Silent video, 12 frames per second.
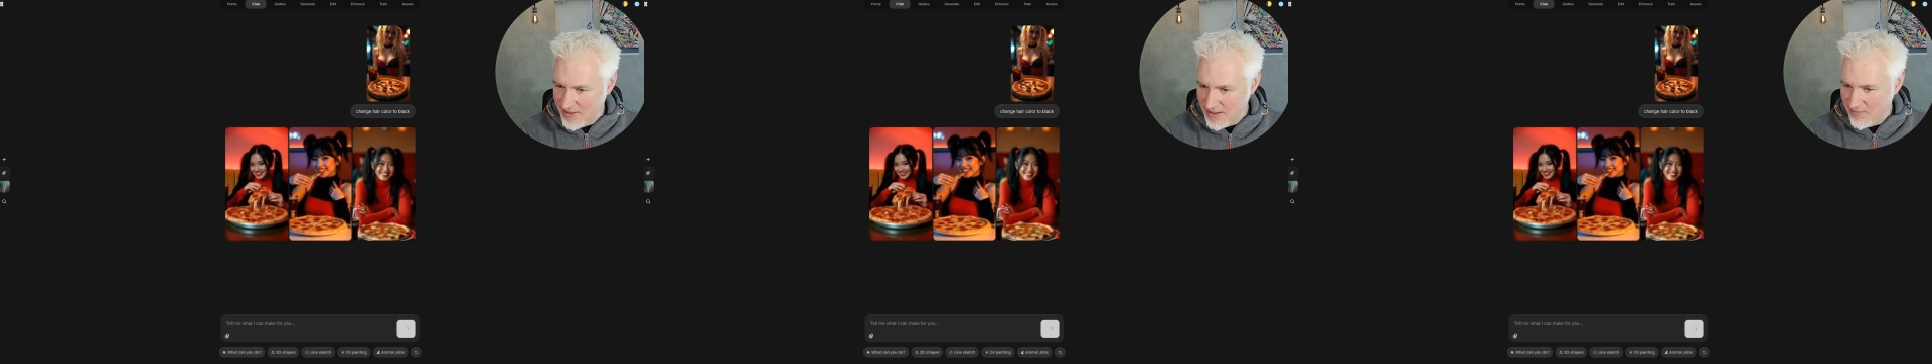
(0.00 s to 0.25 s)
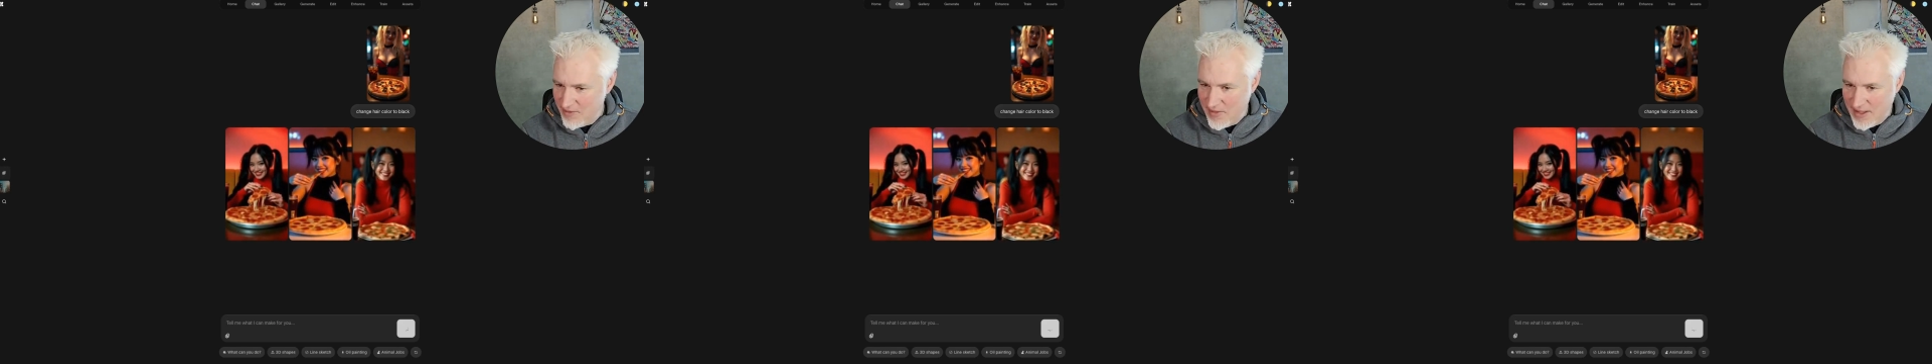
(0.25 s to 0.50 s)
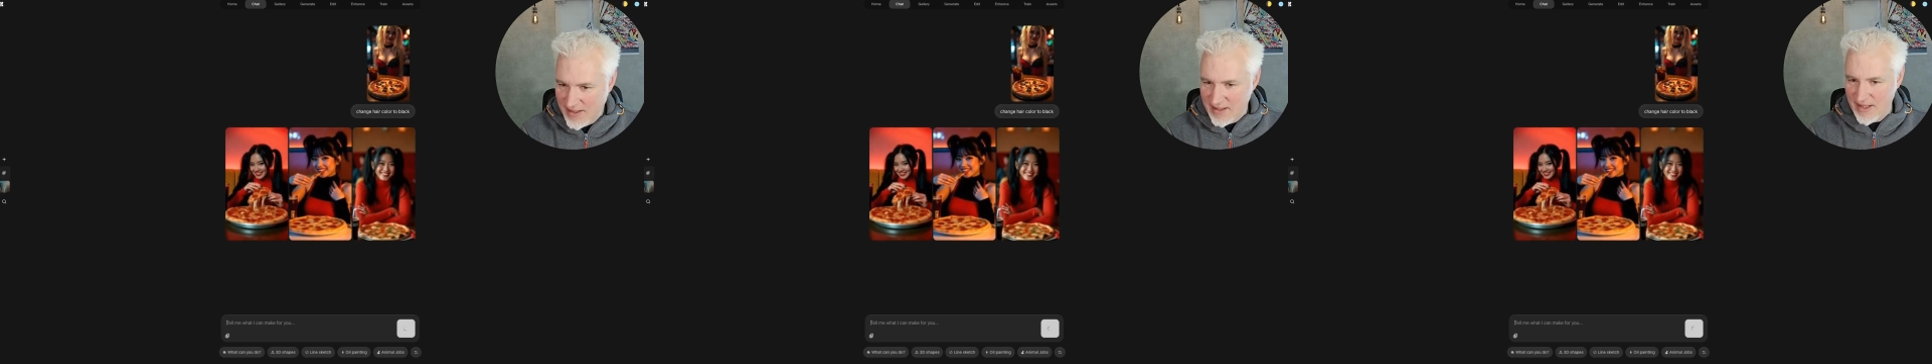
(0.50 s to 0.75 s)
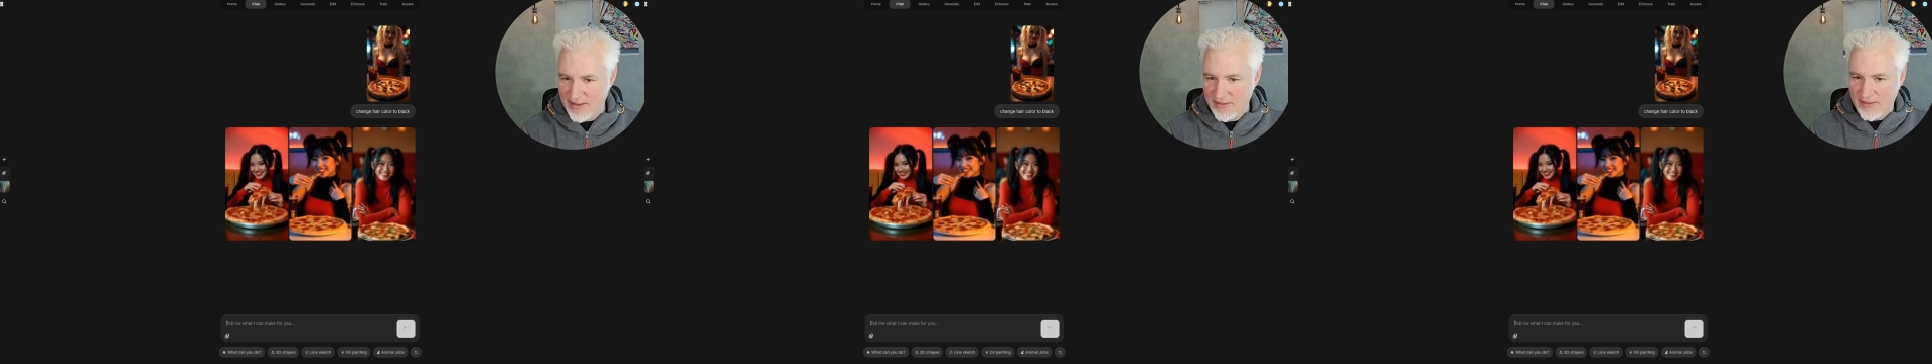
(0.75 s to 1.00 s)
has been
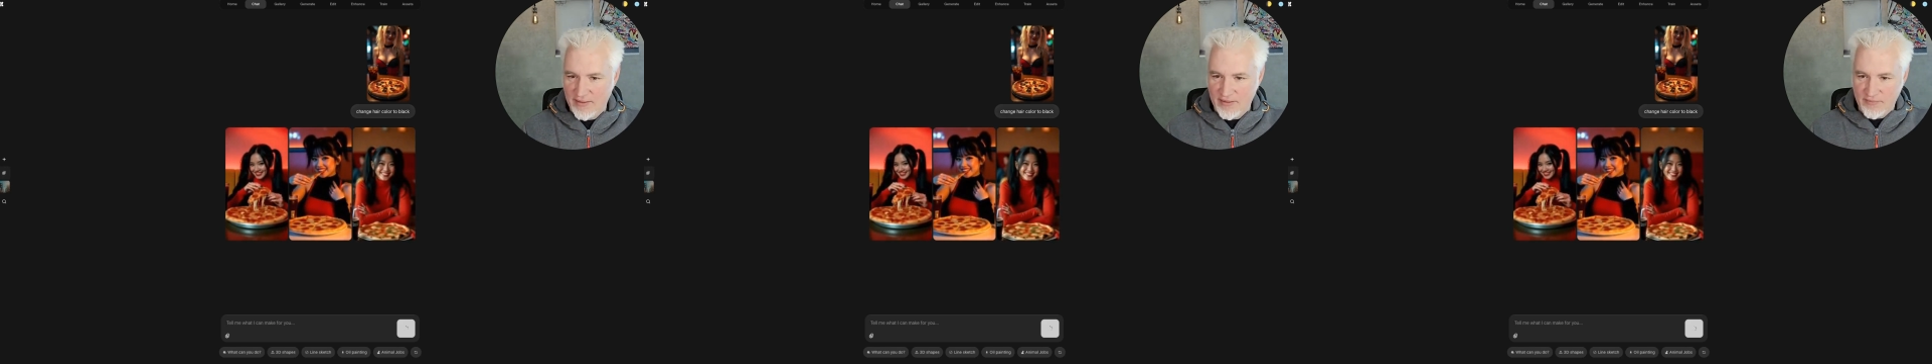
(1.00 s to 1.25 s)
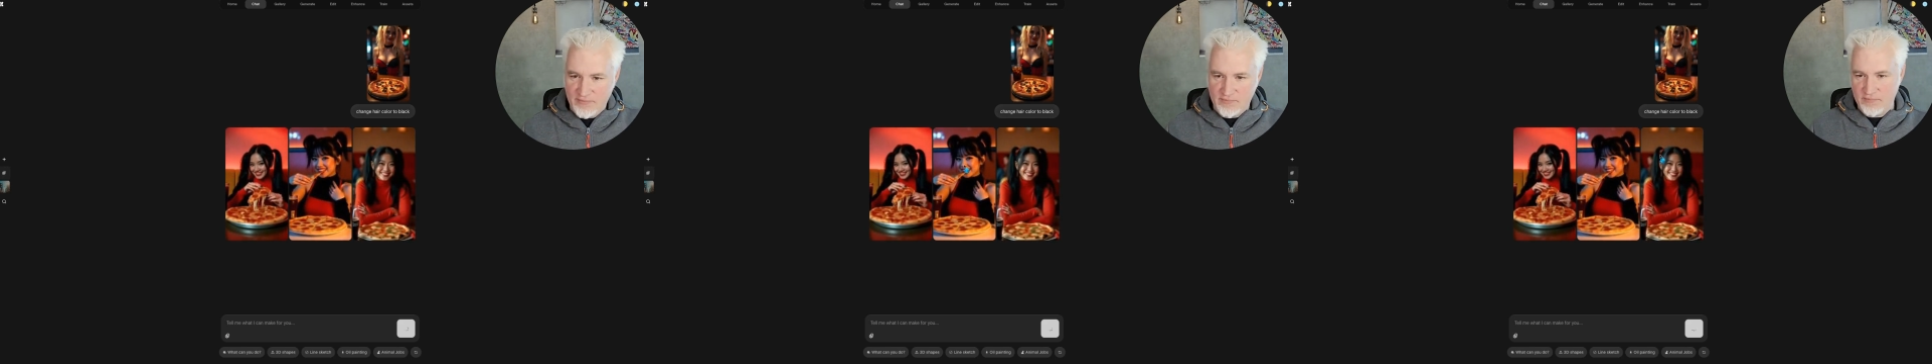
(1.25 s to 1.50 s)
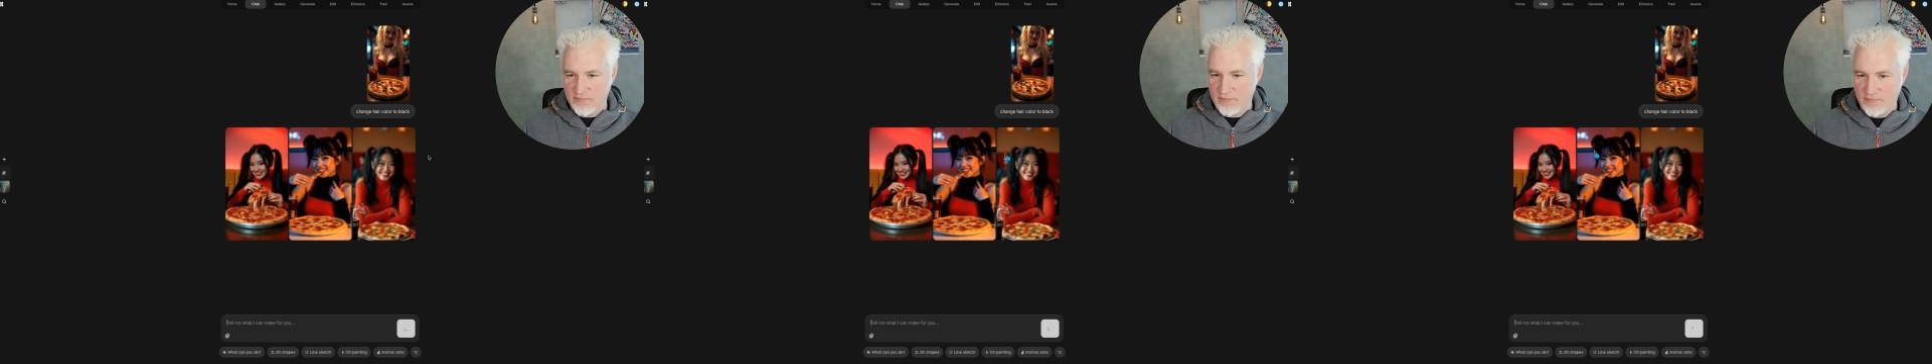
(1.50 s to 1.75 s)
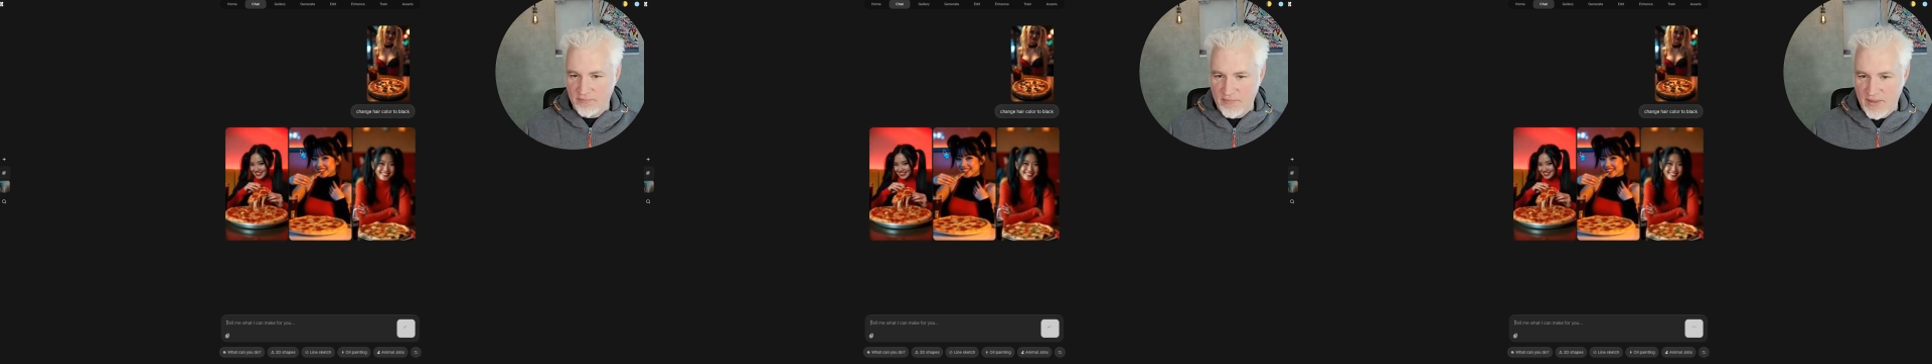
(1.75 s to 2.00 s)
recognized.
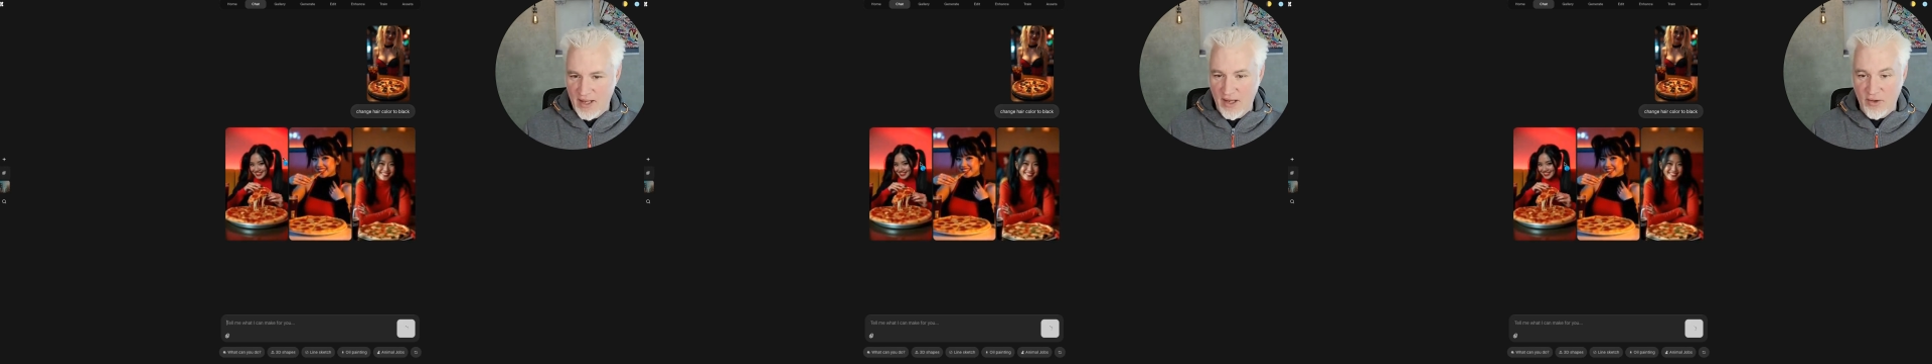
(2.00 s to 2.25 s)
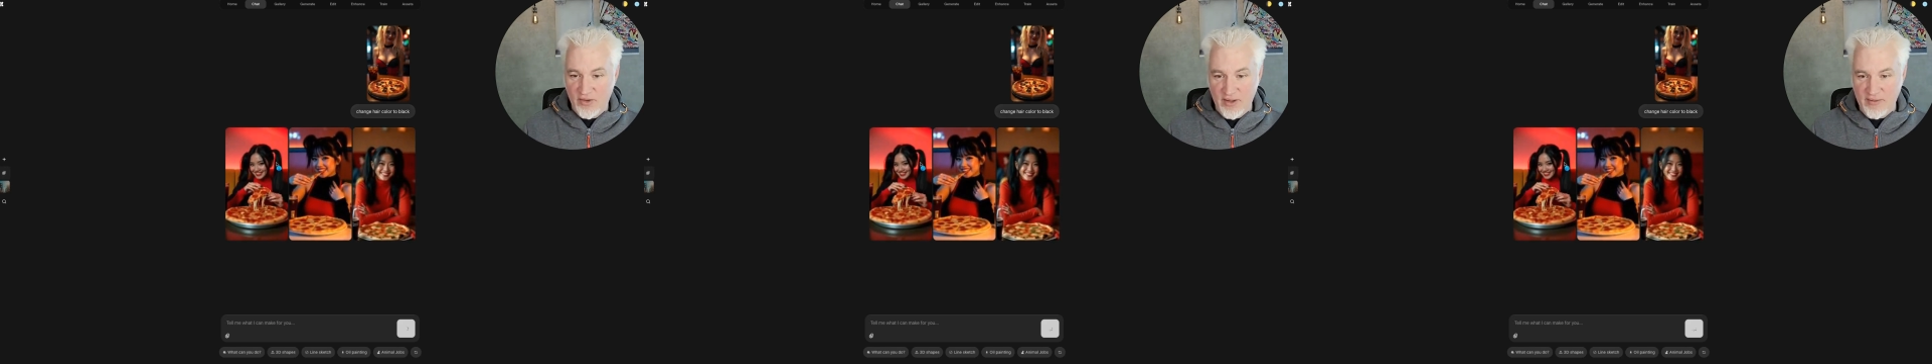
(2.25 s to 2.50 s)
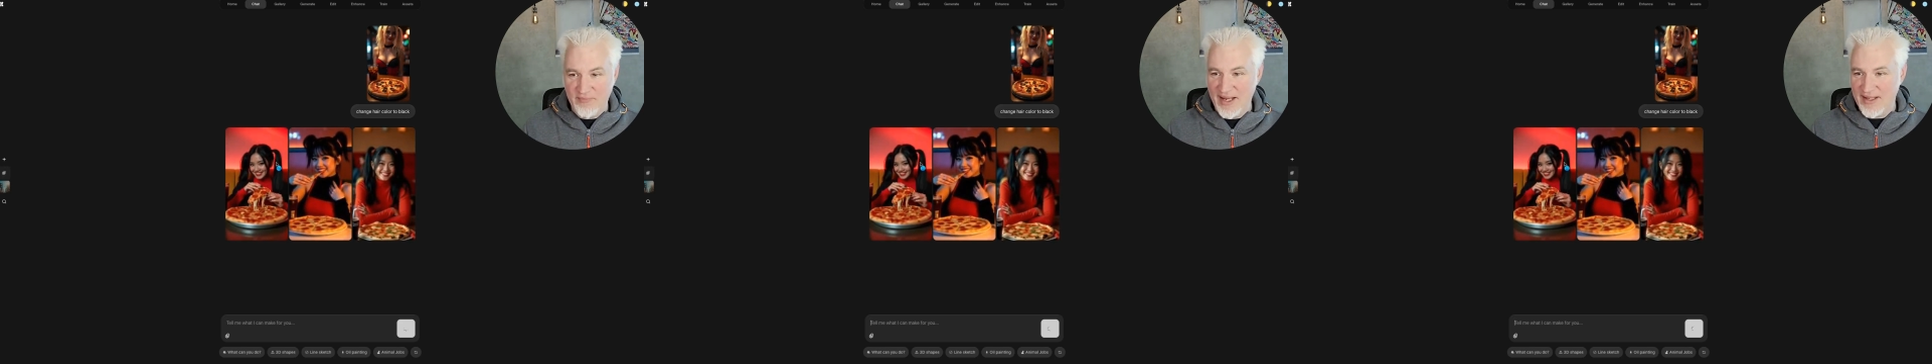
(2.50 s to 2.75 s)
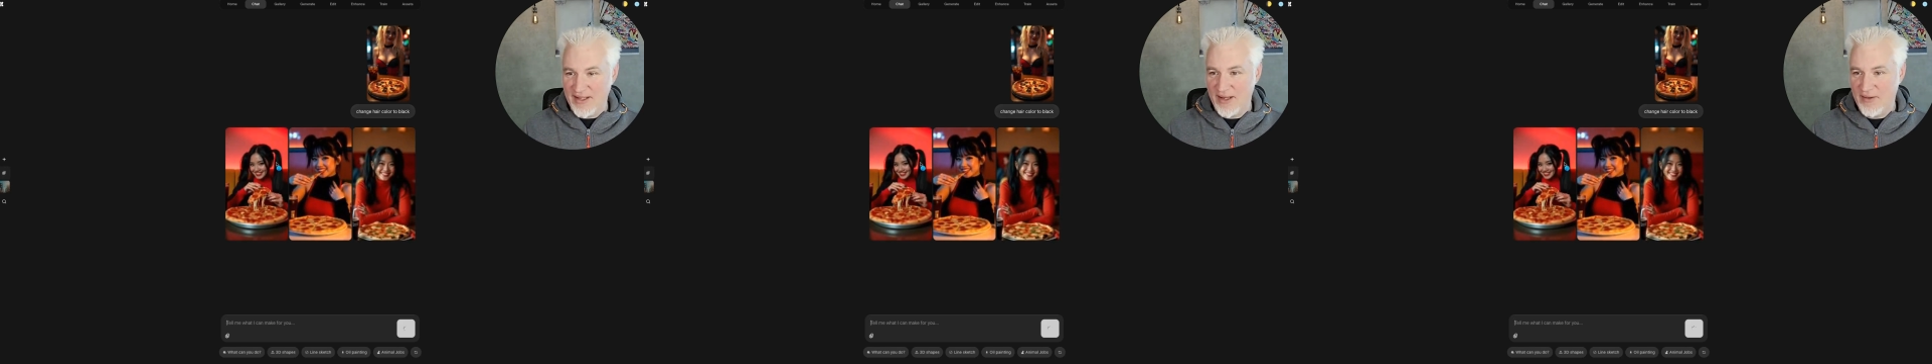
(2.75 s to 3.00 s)
I also have
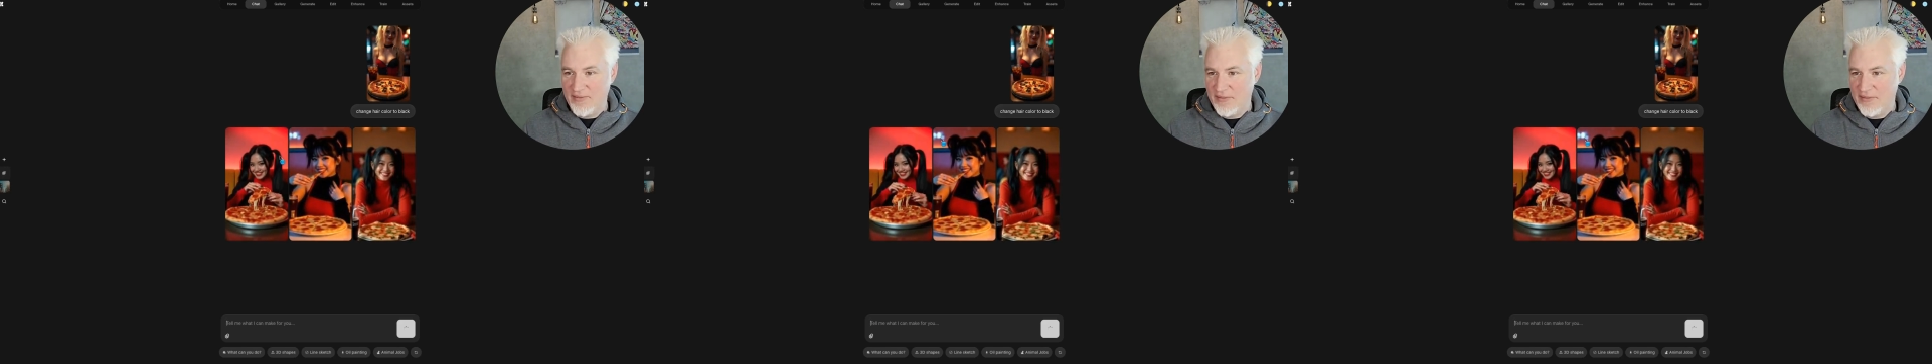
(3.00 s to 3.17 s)
black hair.